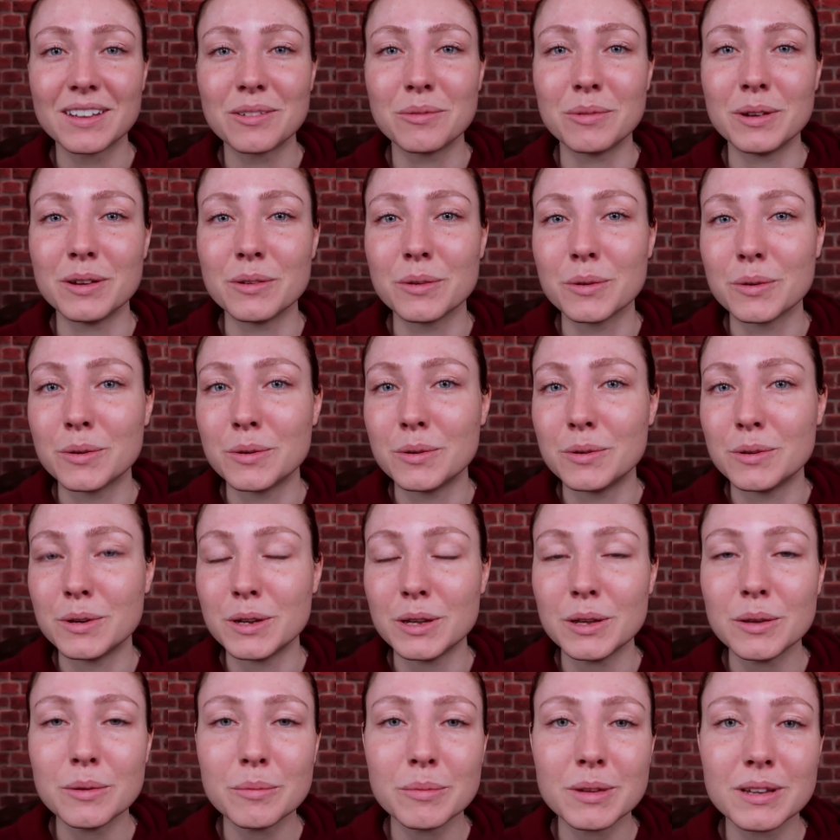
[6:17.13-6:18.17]
We're all
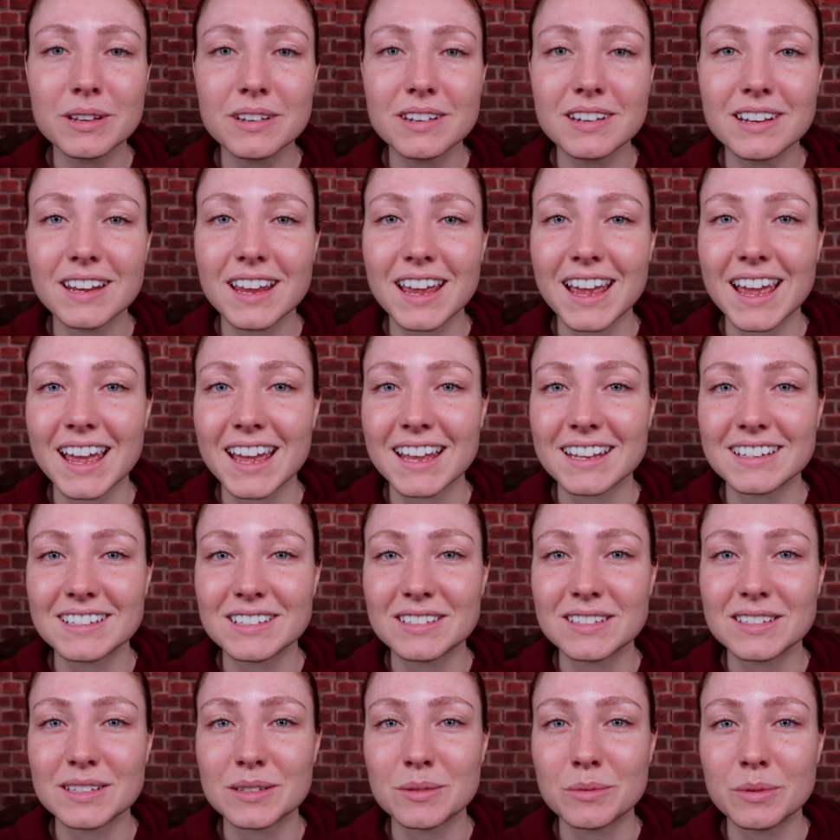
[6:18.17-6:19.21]
human
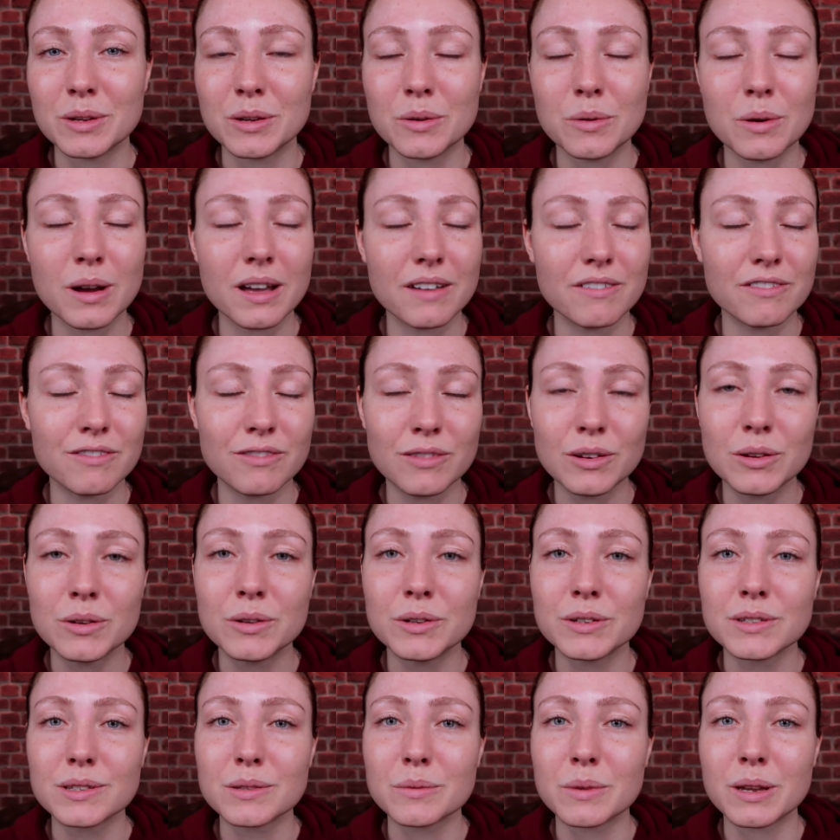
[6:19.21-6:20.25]
and we all have
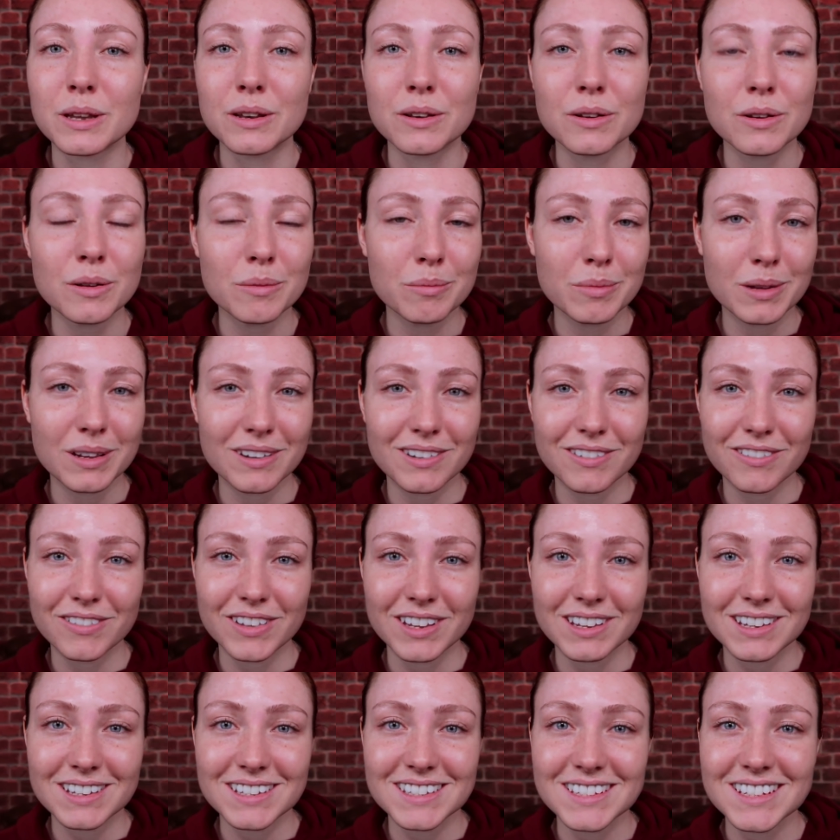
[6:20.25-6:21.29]
flaws. We are not
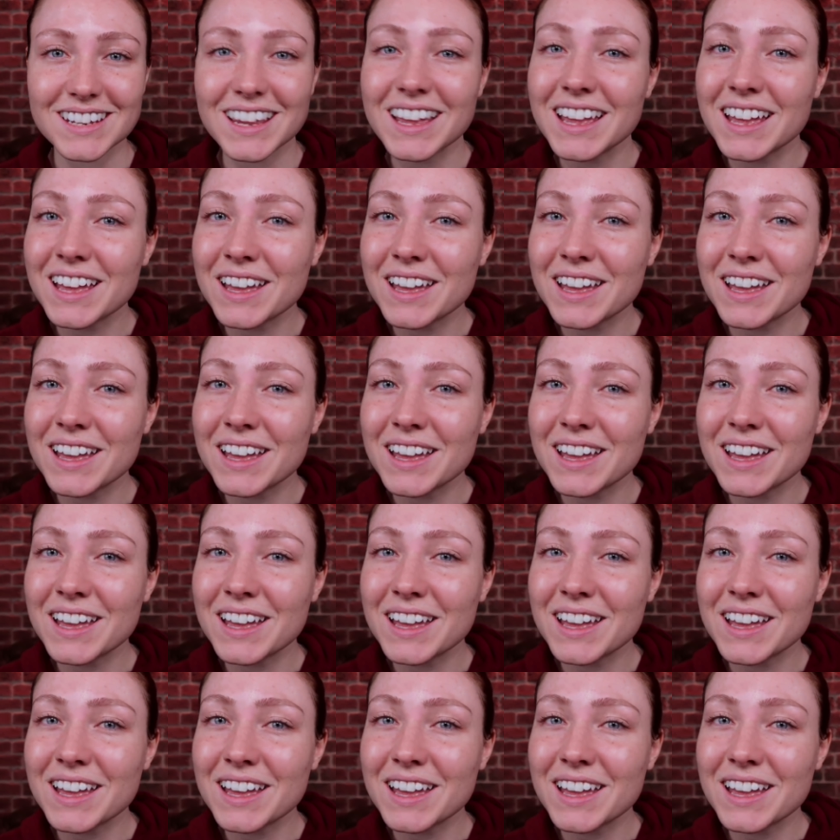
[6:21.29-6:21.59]
perfect.